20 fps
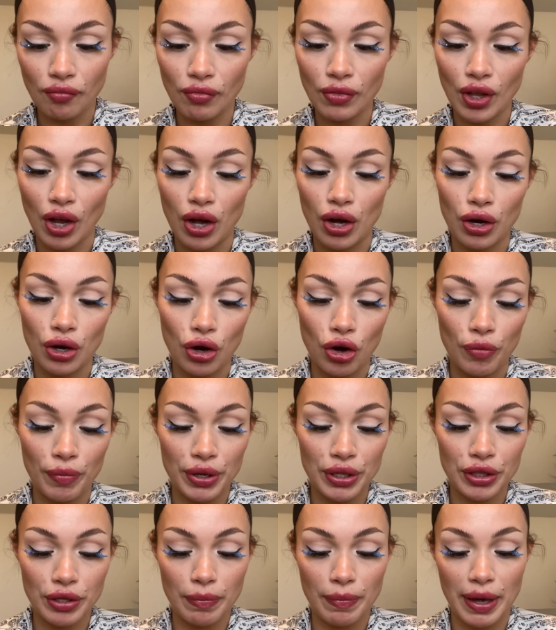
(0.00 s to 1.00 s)
a comb
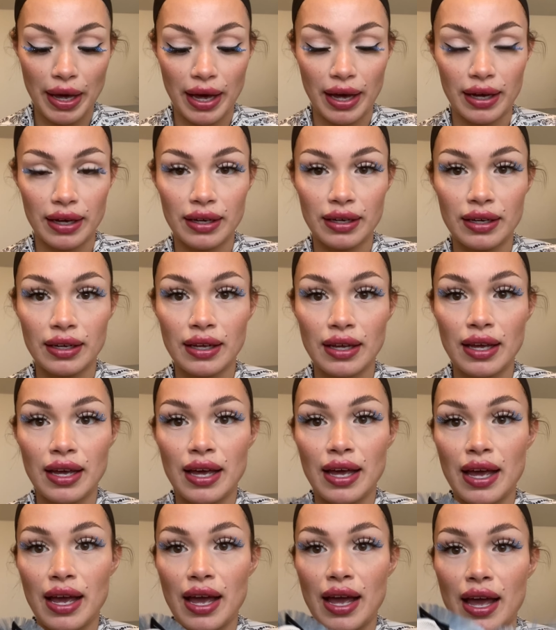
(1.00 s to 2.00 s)
in the back,
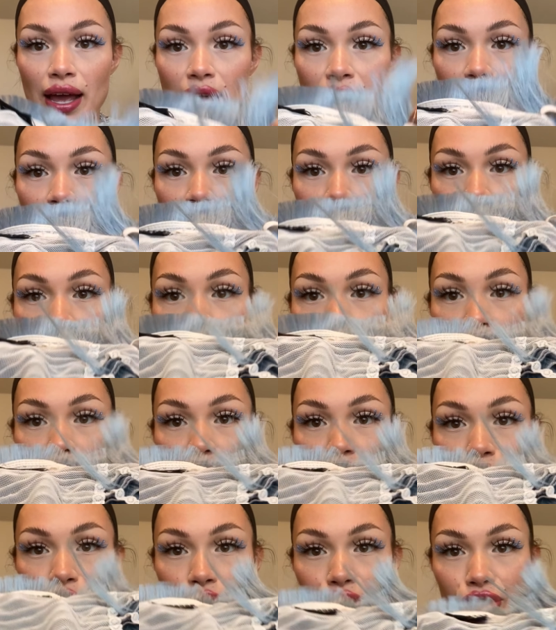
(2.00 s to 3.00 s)
and then
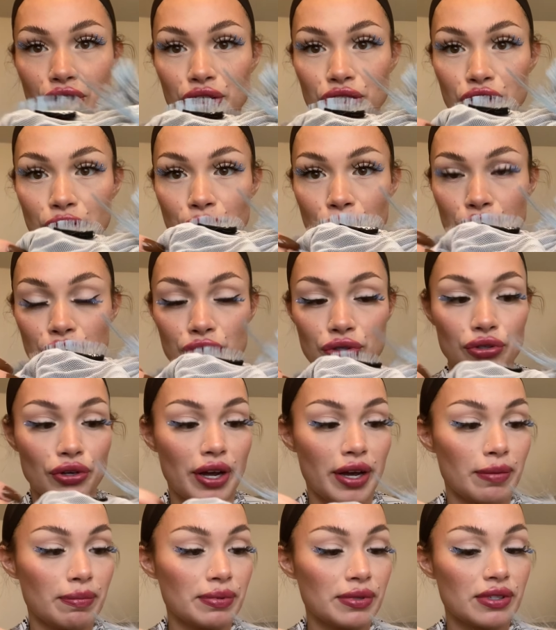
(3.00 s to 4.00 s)
the adjustable
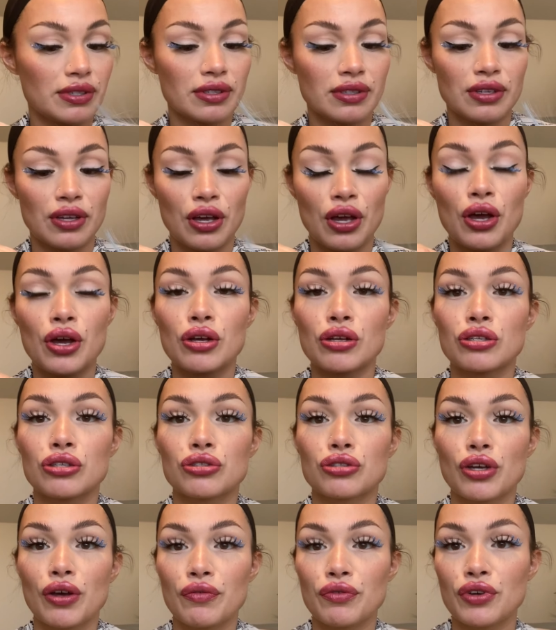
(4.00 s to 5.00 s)
straps.
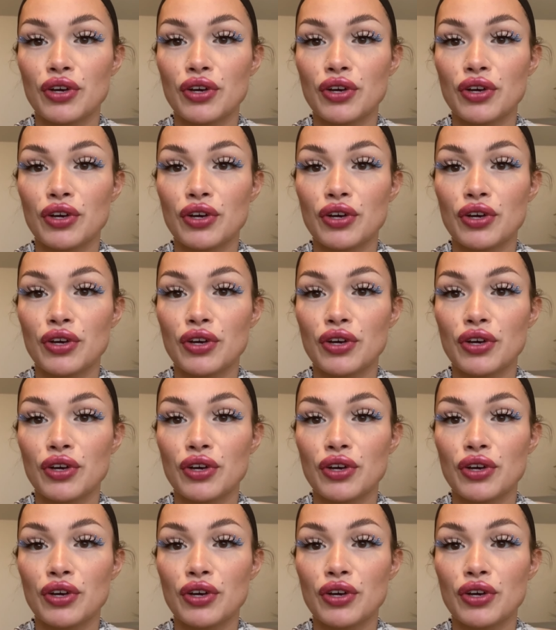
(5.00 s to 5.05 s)
So if you